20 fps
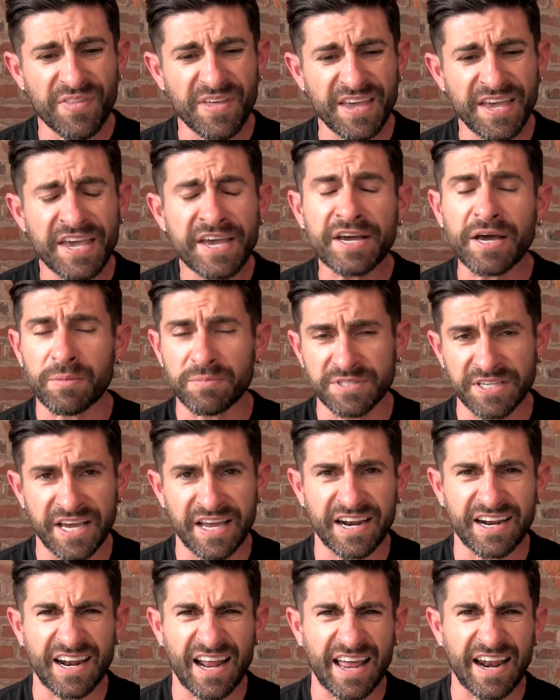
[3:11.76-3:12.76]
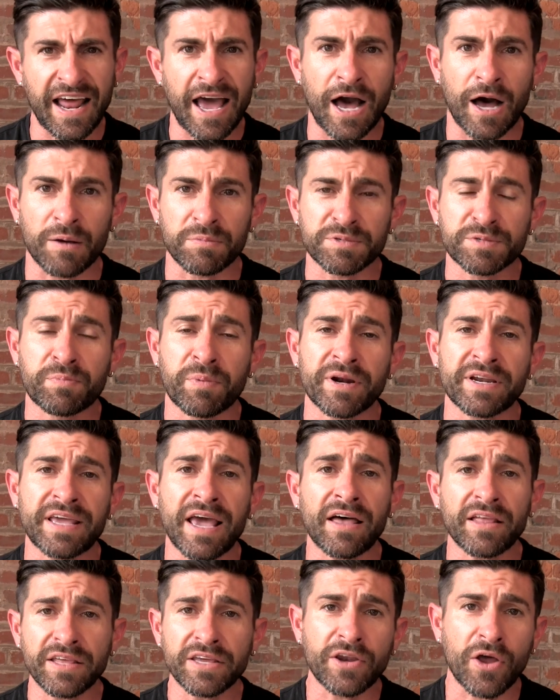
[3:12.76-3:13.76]
he comes in and, and helps but
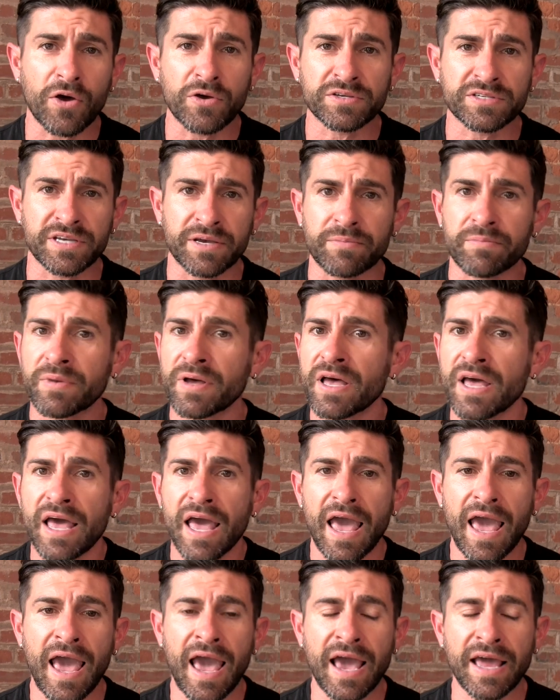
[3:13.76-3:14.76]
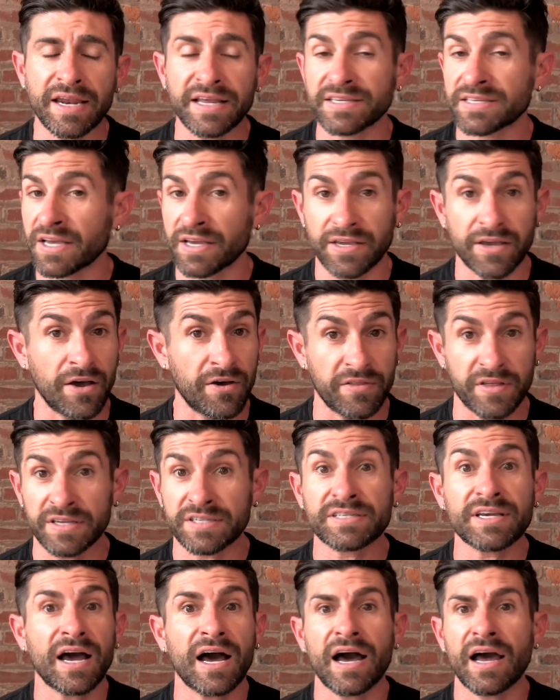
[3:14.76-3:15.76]
kelly knows him and he's like, yo,
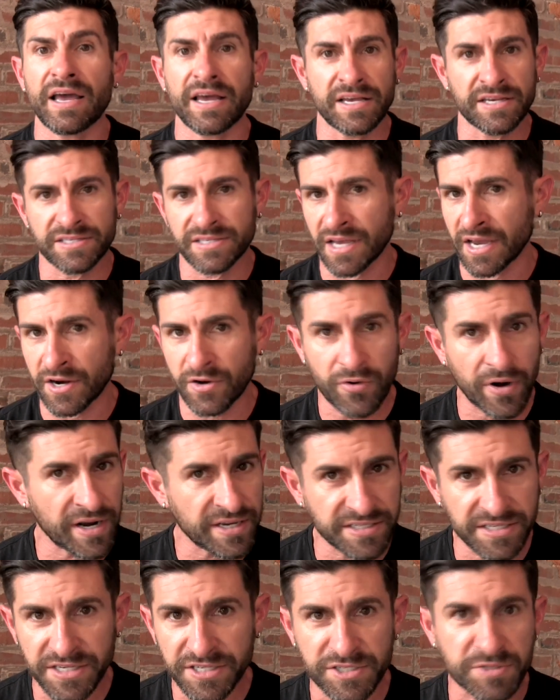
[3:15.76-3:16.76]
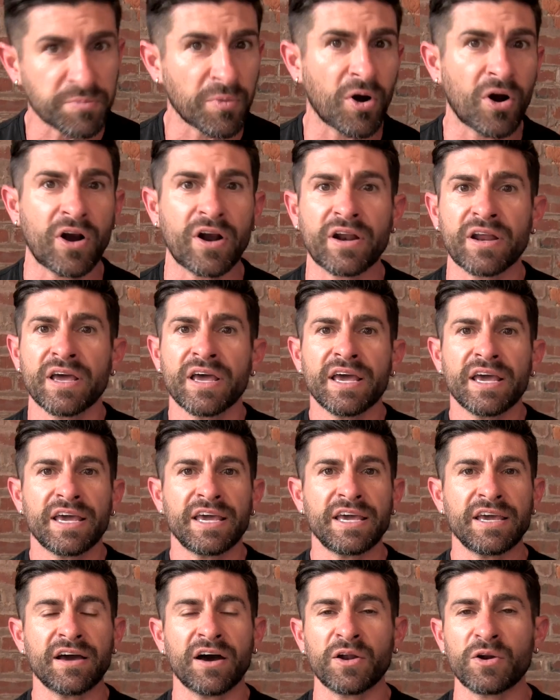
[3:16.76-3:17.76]
this guy is like crazy smart.
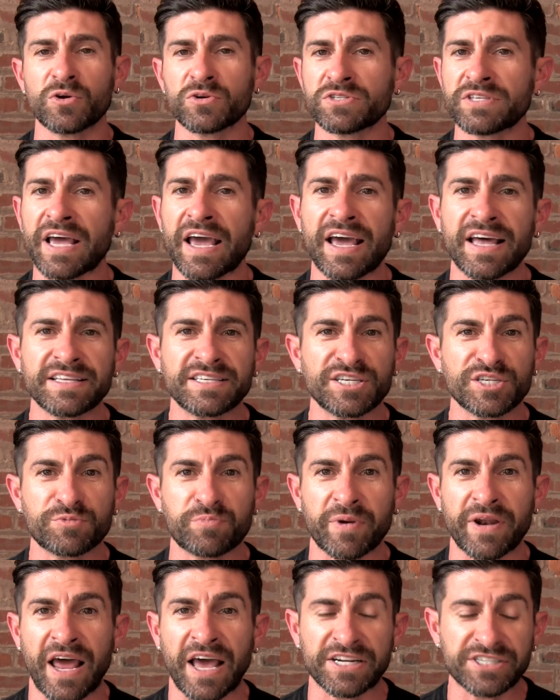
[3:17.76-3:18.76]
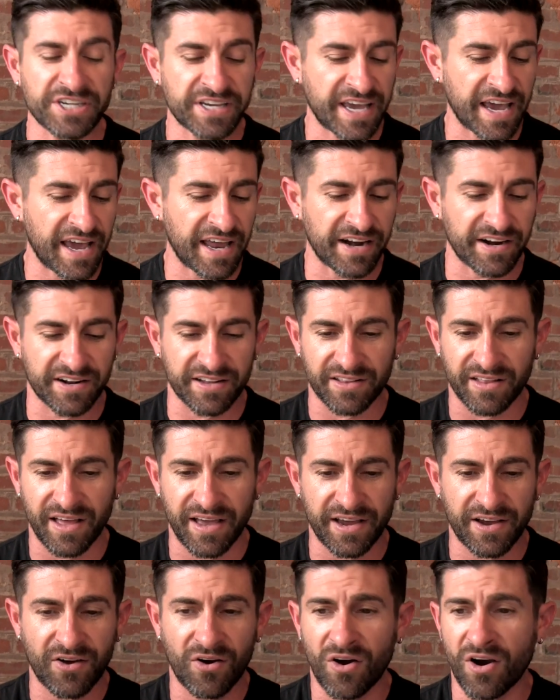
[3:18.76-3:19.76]
He understands. He's been educated at
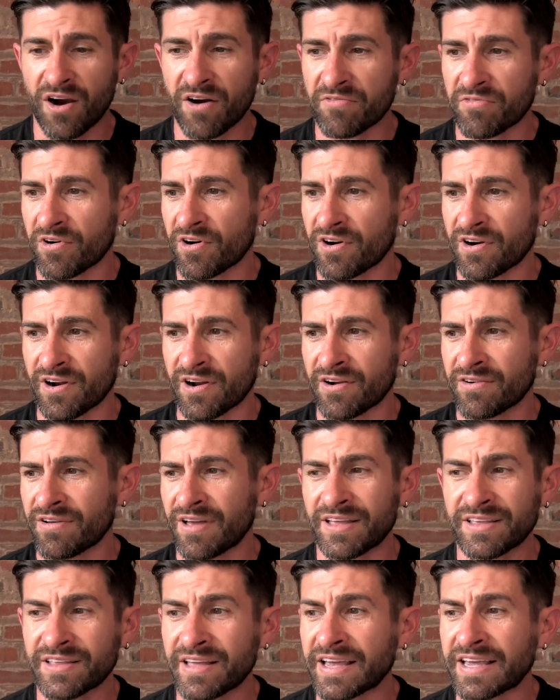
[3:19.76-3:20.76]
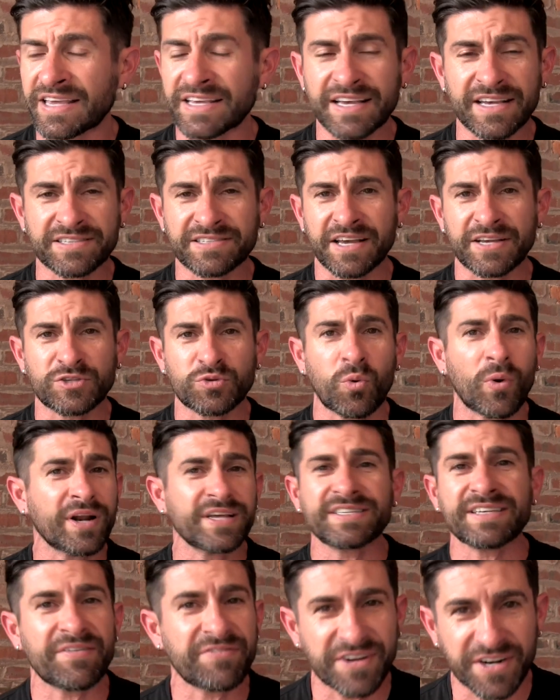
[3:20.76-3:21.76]
like Harvard or uh, like he has like
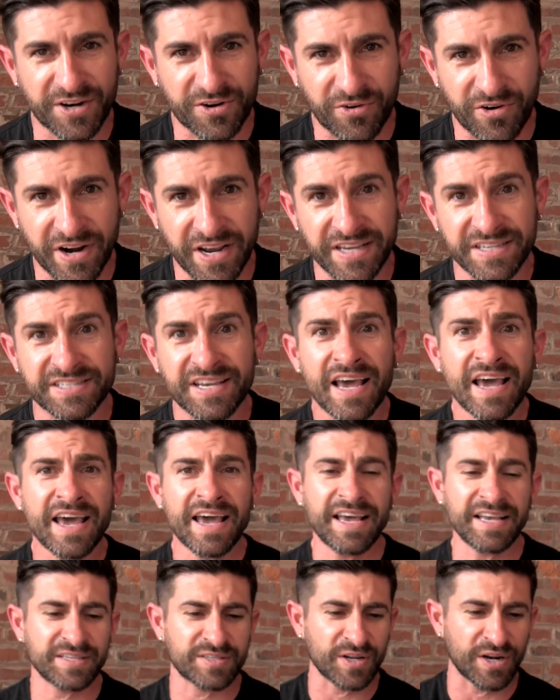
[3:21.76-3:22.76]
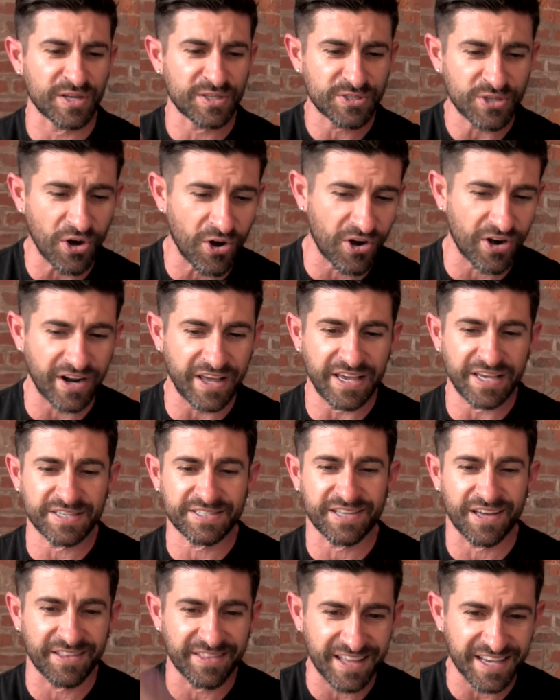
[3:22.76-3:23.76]
27 degrees. He's an attorney. He's
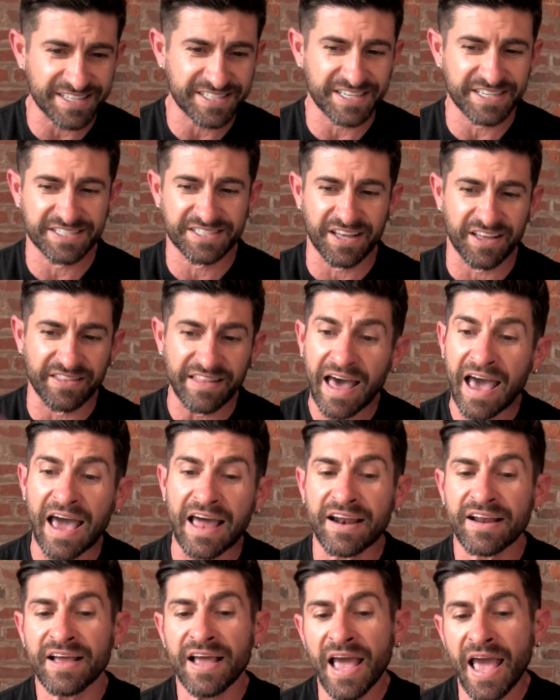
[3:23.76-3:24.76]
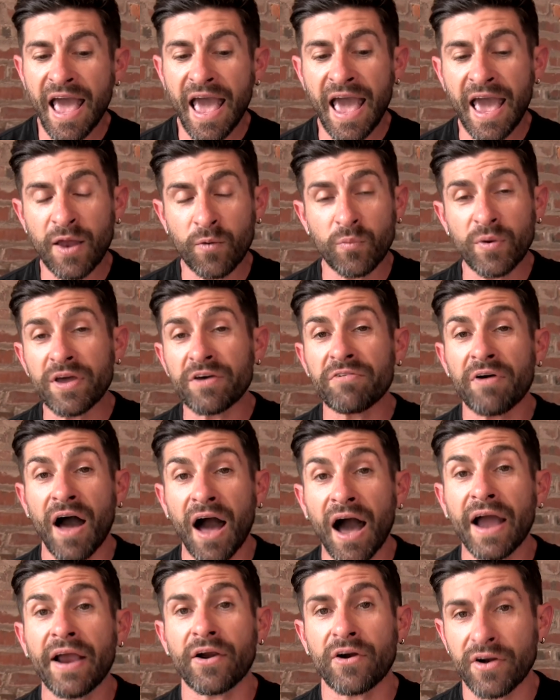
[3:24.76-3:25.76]
done this. He's done that. And we have
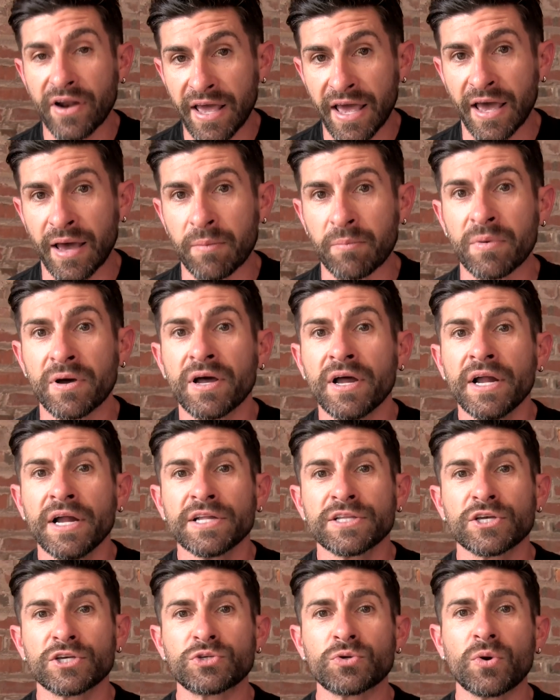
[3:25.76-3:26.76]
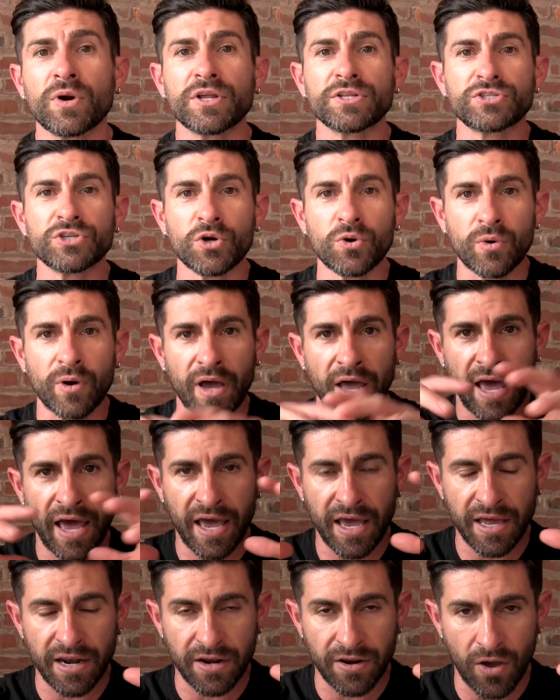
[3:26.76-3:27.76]
hired him to sort of do
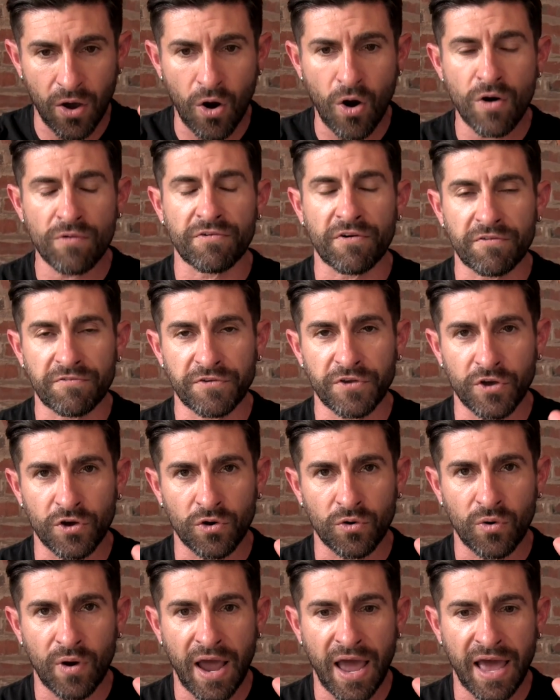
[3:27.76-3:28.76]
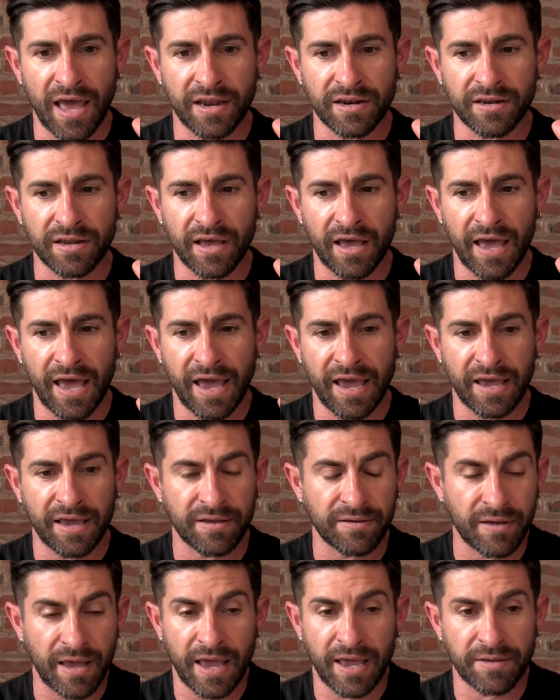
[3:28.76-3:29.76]
an overview and
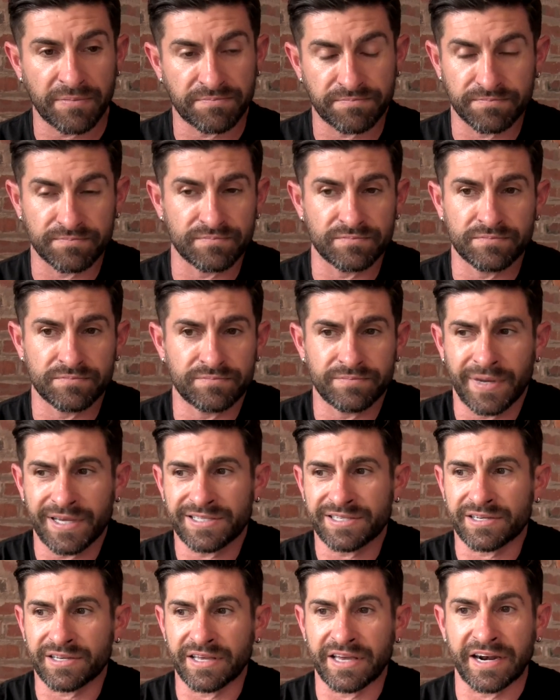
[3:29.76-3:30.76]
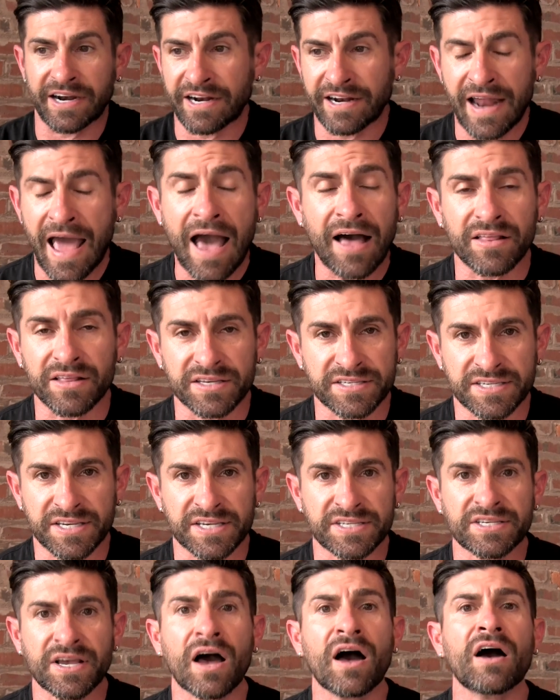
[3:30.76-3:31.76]
a, a basically an
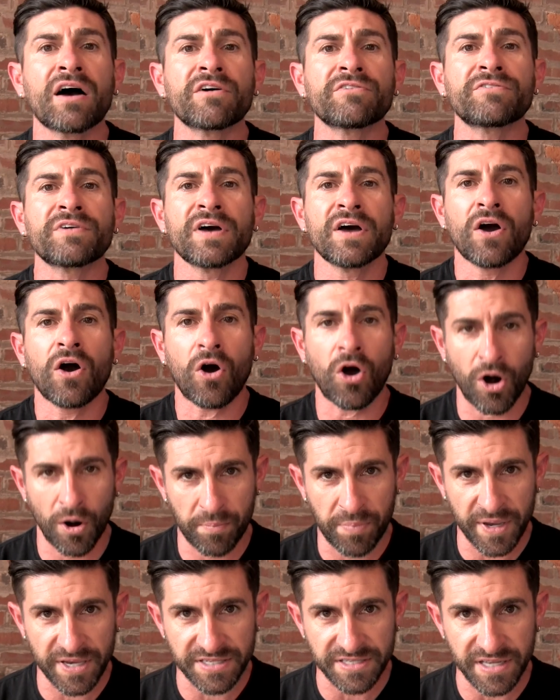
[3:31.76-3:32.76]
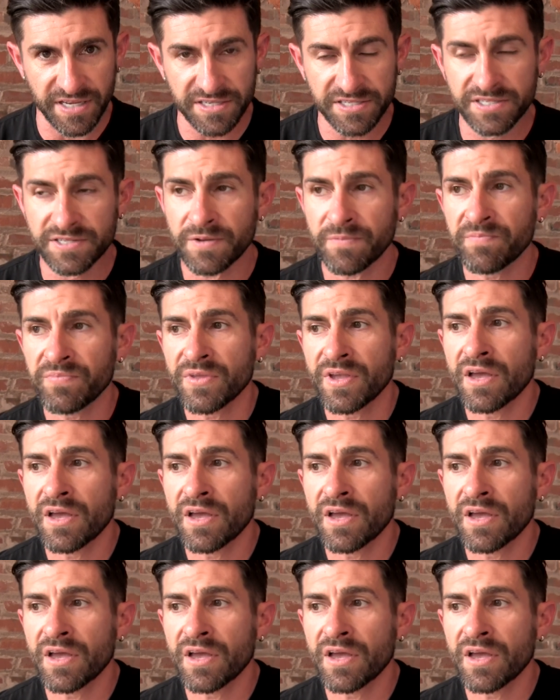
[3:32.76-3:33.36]
analysis of our business.